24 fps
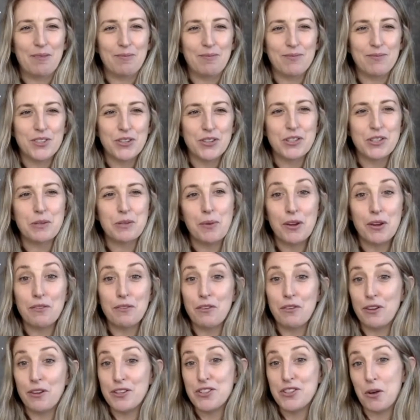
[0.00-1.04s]
So it's a bit of
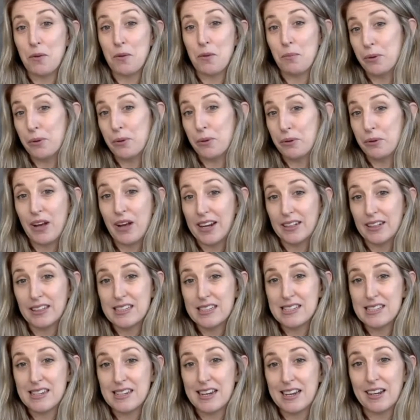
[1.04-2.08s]
ensemble kind of
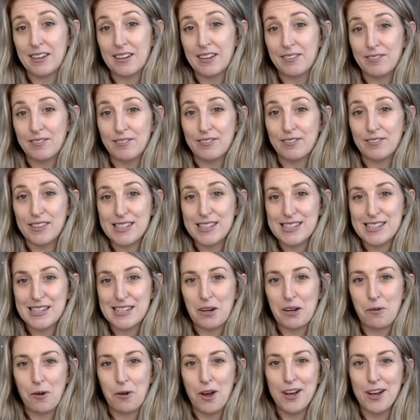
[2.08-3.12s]
listening
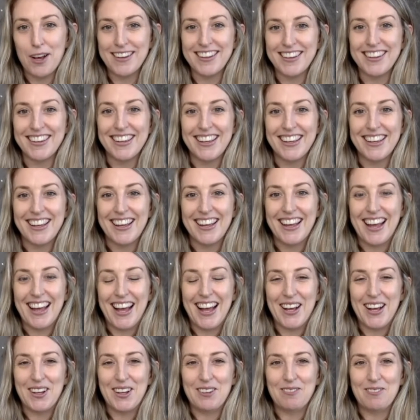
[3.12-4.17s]
work,
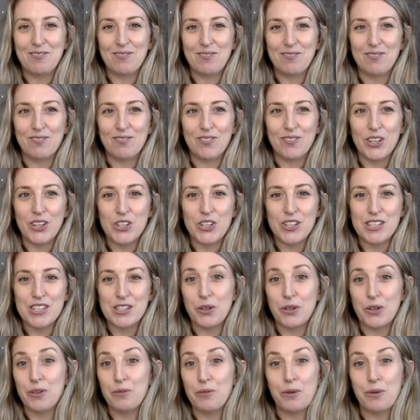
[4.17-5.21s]
which is
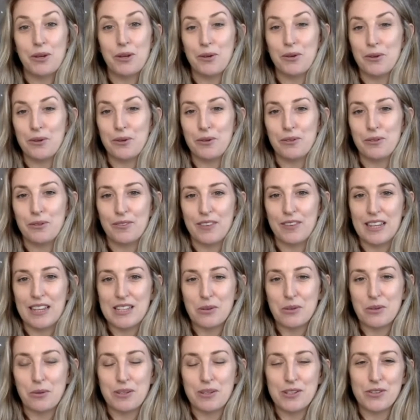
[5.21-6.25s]
good. That's
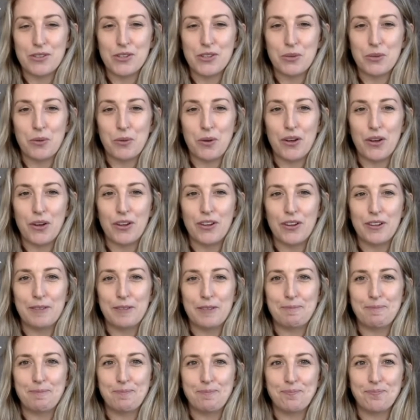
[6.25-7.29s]
always good to work on,
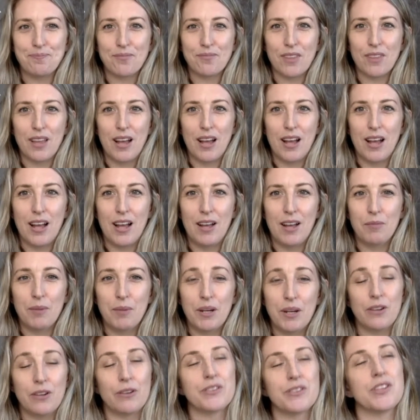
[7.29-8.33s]
but
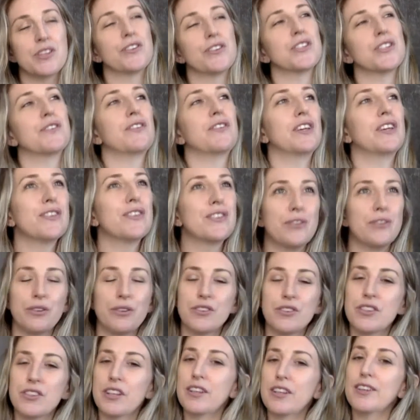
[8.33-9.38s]
it also just feels
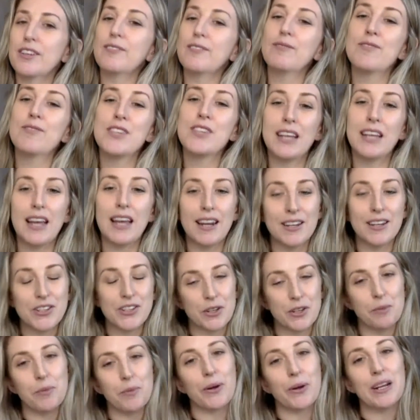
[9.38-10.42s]
good to get into
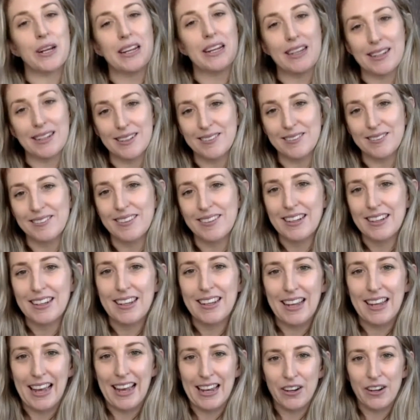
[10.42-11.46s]
your body
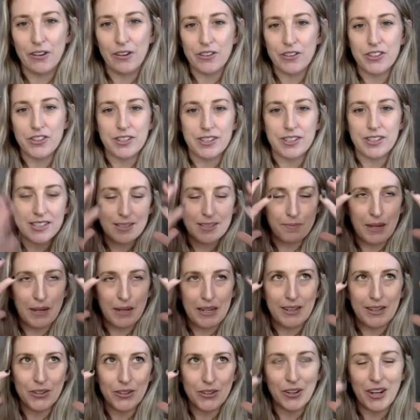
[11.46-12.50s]
and not just
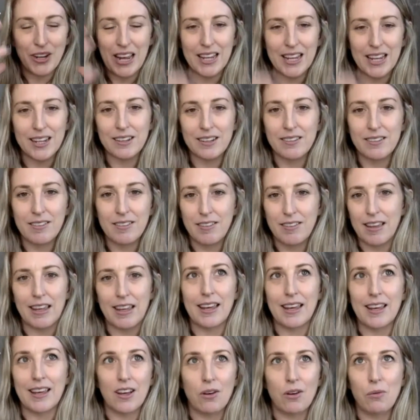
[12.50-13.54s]
be in your head
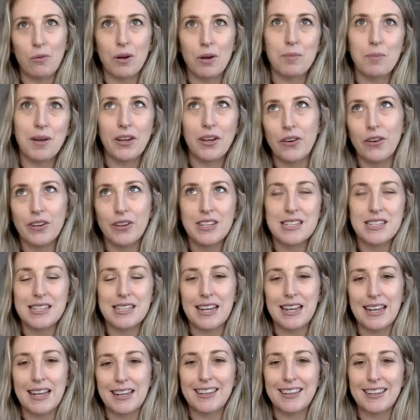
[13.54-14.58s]
thinking, oh, what am I going to
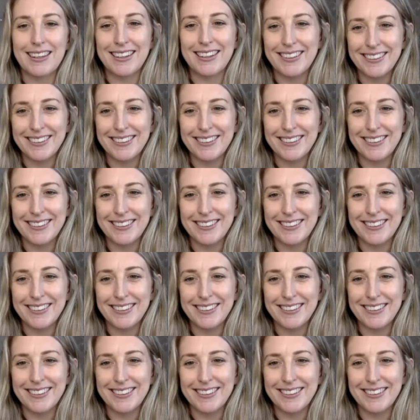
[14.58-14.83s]
sing? And